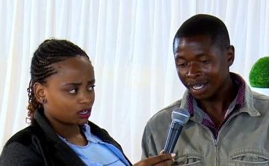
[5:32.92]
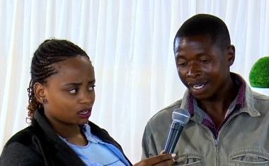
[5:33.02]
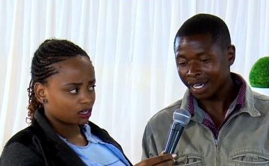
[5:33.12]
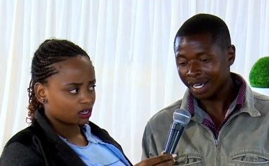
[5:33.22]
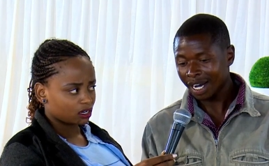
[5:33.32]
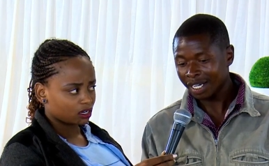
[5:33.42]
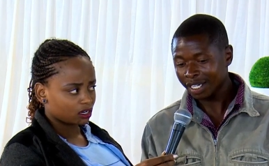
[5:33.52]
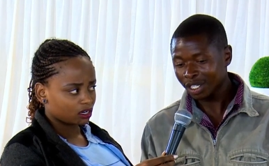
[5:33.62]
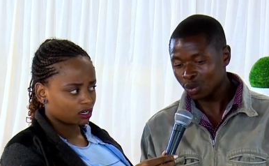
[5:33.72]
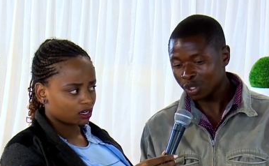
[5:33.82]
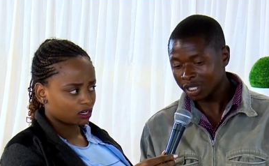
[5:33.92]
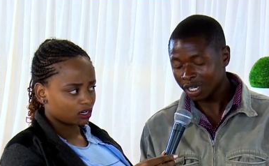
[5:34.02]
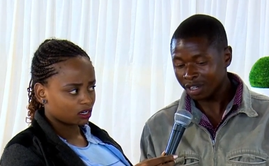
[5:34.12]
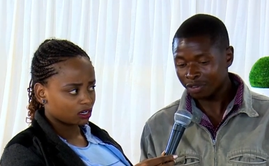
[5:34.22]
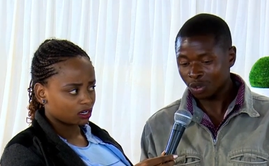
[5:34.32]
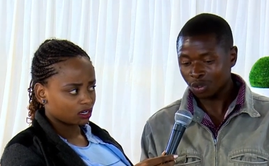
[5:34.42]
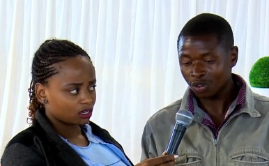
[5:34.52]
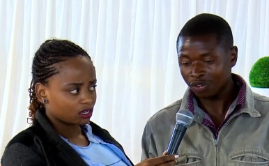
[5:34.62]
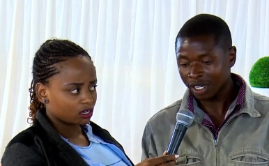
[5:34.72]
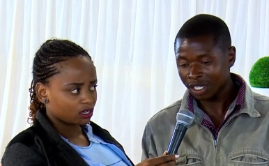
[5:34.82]
Speaker 1: uh, against witchcraft to, to
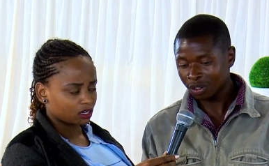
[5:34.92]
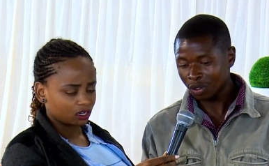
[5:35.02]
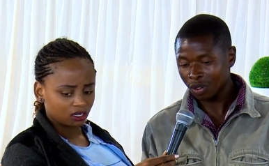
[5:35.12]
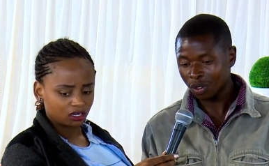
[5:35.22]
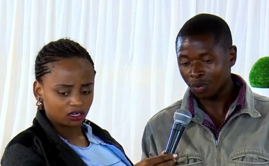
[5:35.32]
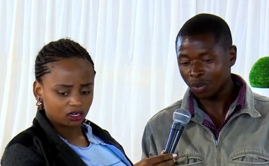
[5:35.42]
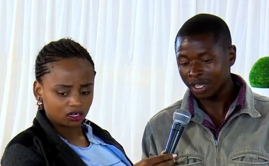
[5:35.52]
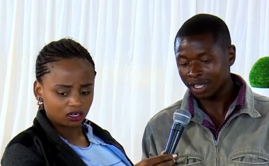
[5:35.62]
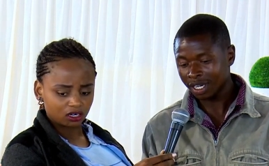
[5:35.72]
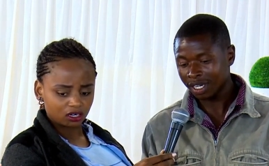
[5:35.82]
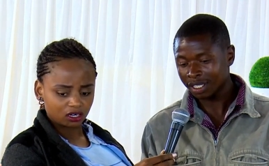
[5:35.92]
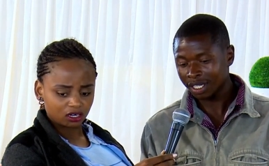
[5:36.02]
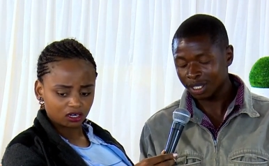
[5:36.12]
fight with another